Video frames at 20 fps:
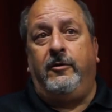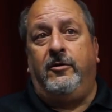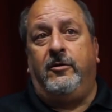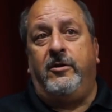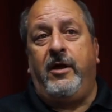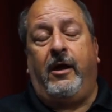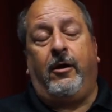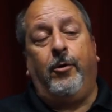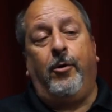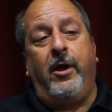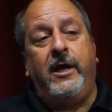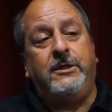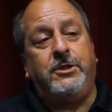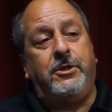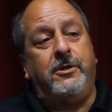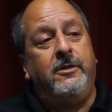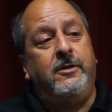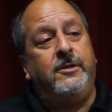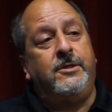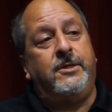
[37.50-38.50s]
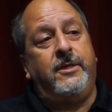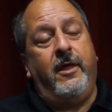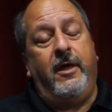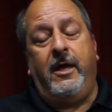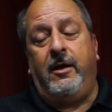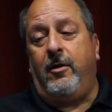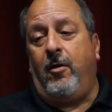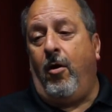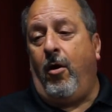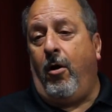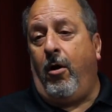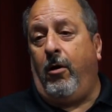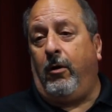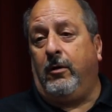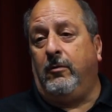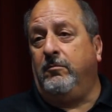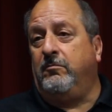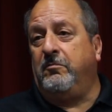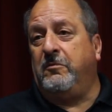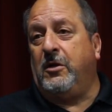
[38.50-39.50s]
decorations that are
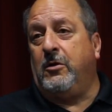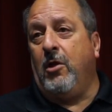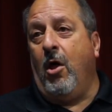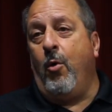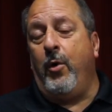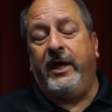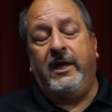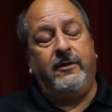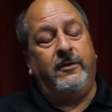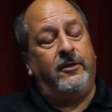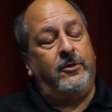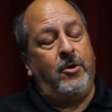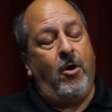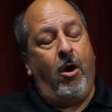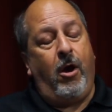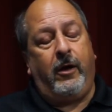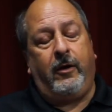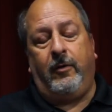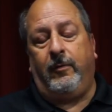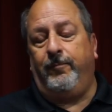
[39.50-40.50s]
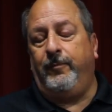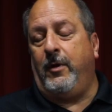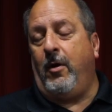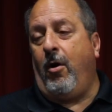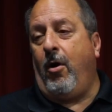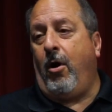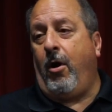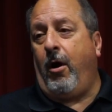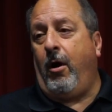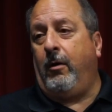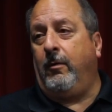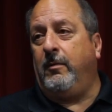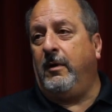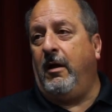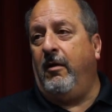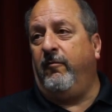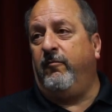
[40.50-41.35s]
glowing in the dark are